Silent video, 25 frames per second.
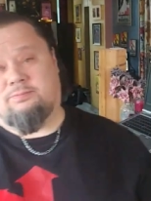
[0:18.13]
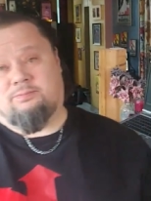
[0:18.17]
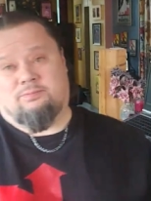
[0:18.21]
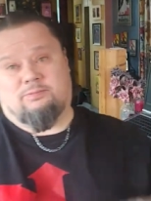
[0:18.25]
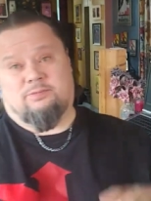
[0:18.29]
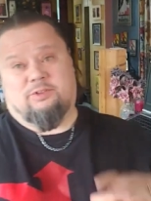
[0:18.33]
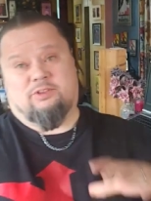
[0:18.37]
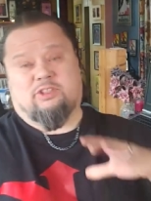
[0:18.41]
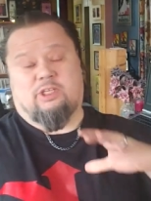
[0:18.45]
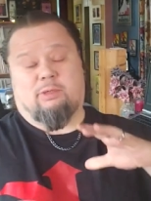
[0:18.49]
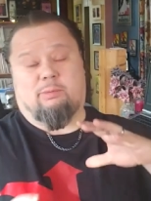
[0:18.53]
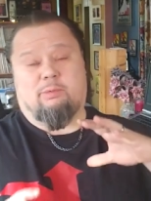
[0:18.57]

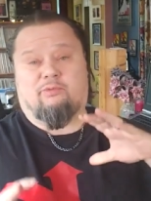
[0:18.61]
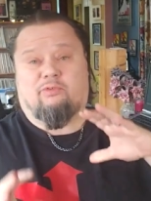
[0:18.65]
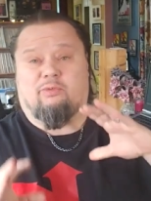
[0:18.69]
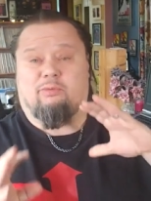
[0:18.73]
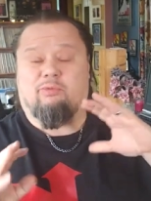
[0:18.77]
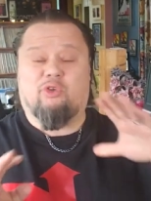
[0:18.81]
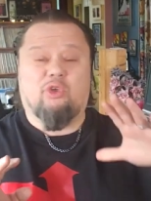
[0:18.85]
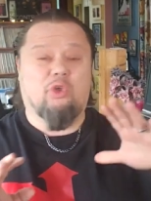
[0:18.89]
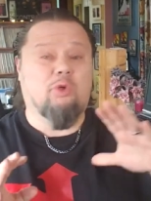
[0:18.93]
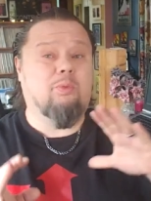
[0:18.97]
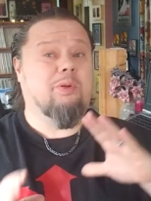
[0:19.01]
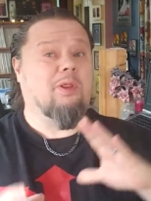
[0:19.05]
is coming from
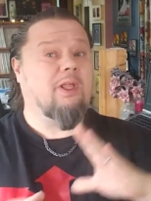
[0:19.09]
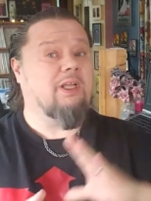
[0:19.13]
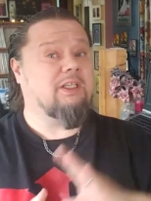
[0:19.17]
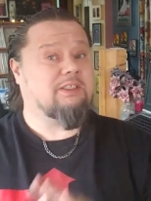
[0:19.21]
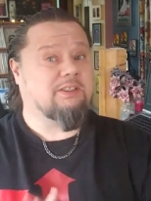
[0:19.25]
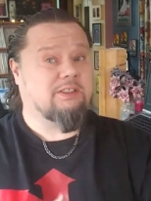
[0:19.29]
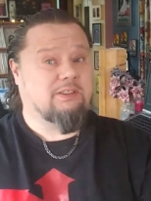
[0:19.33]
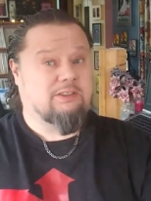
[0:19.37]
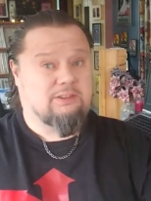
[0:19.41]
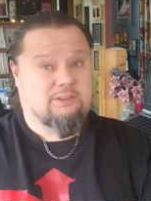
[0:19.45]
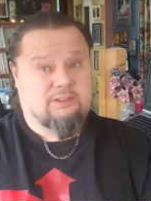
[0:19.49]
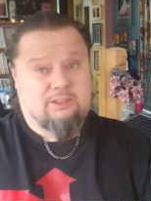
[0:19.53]
two
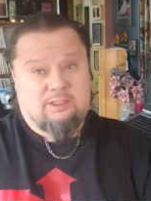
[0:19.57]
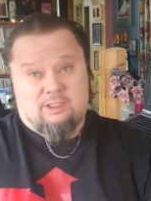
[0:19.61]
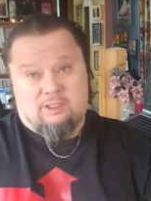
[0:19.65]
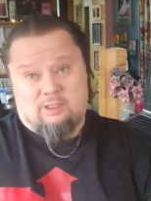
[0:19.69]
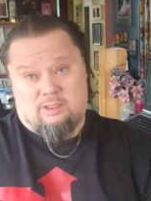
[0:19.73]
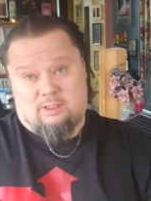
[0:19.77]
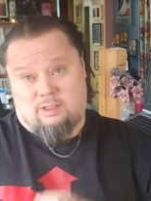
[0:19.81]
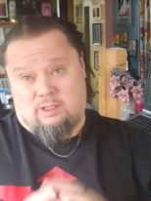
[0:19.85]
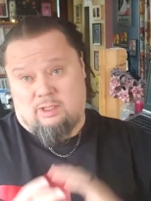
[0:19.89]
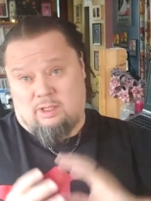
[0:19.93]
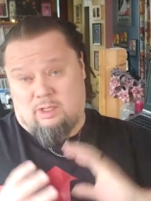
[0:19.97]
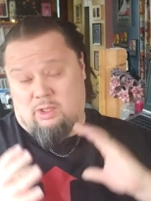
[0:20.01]
places.
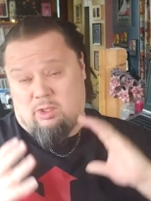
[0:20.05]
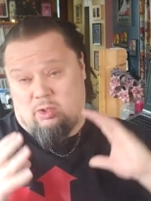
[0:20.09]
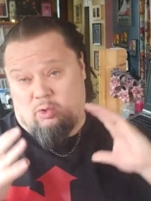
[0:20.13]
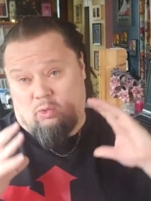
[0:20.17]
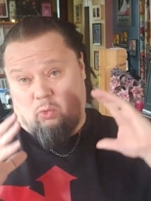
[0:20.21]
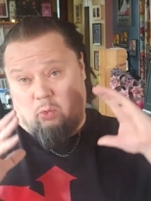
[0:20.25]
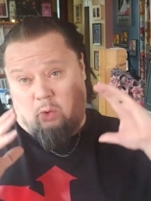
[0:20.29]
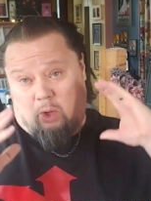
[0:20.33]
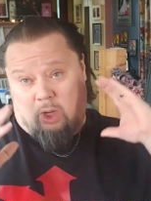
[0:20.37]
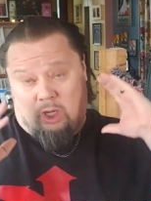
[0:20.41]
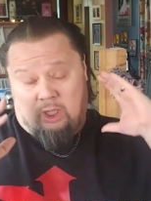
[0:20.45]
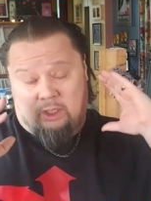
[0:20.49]

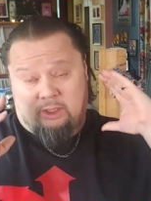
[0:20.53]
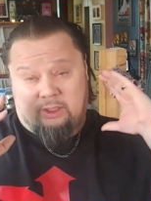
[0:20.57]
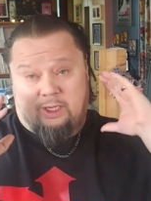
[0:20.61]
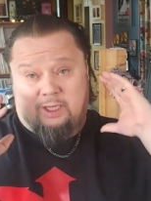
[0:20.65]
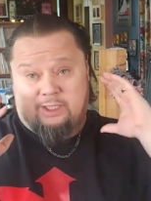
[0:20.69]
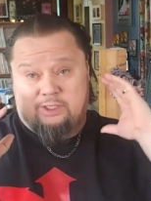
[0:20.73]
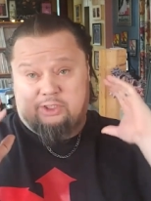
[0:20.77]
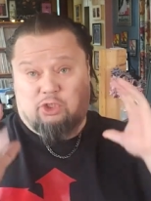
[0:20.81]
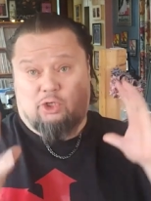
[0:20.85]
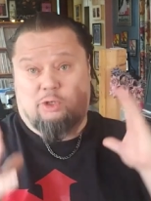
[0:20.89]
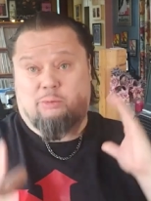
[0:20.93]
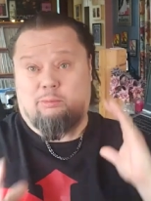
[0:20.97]
One,
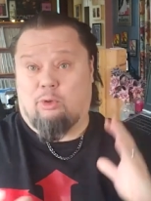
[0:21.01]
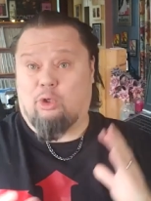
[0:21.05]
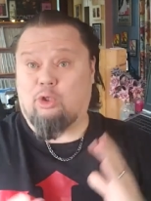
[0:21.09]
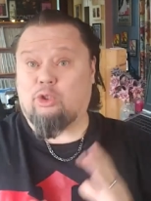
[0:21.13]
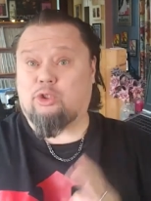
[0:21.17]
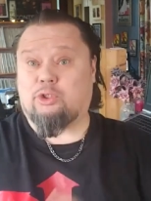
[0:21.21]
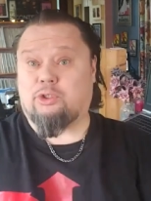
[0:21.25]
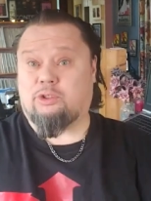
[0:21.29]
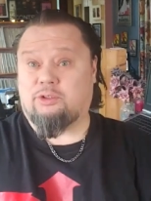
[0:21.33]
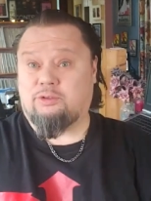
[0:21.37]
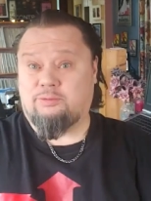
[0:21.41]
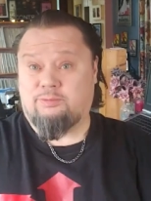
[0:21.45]
it's
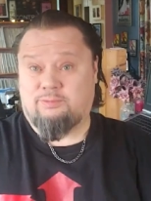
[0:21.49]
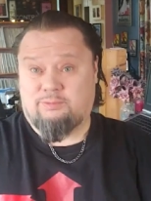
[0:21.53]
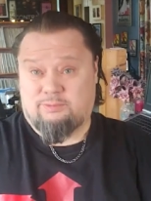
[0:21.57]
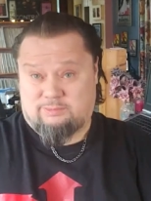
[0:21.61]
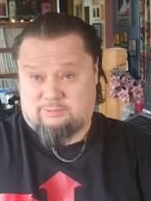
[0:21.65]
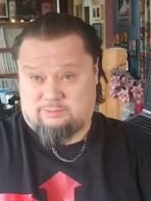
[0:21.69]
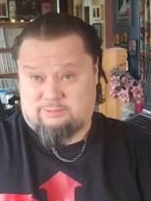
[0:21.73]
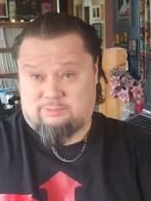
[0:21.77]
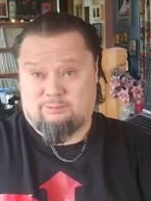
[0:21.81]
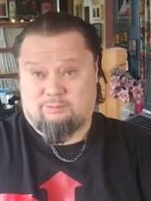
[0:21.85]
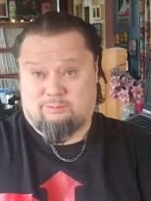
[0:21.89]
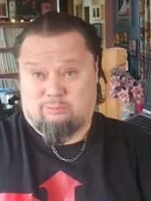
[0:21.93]
commercial,
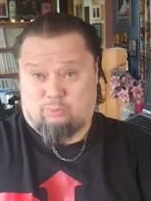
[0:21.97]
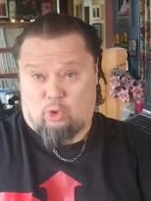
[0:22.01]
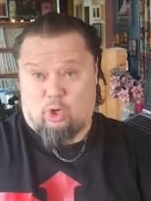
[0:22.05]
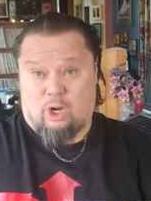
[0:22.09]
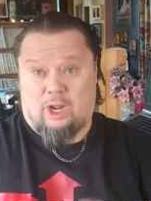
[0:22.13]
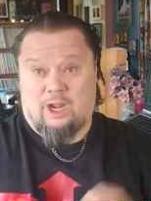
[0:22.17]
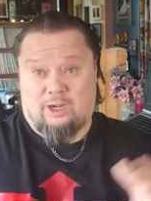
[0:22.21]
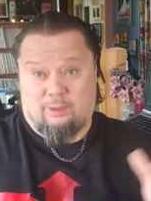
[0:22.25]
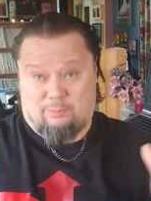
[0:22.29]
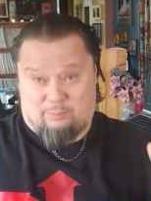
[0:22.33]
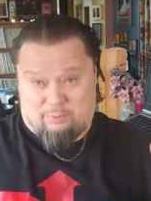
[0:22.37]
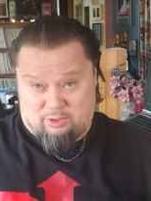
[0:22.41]

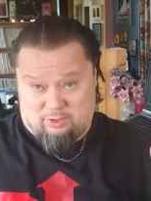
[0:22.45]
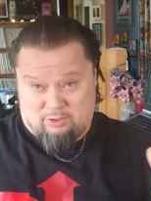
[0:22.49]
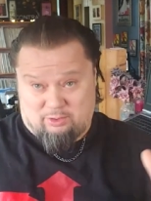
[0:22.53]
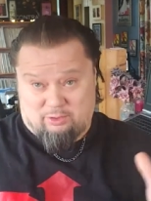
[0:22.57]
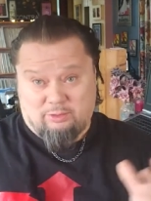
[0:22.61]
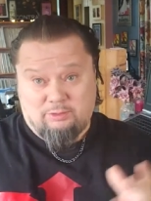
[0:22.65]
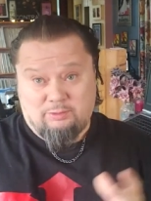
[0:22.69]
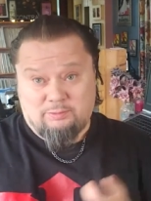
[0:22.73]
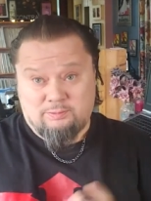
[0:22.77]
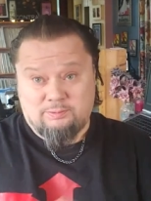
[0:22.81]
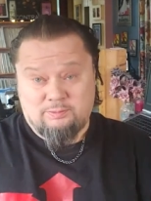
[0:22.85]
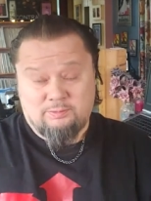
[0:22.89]
broad
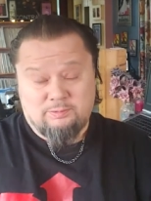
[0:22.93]
appeal,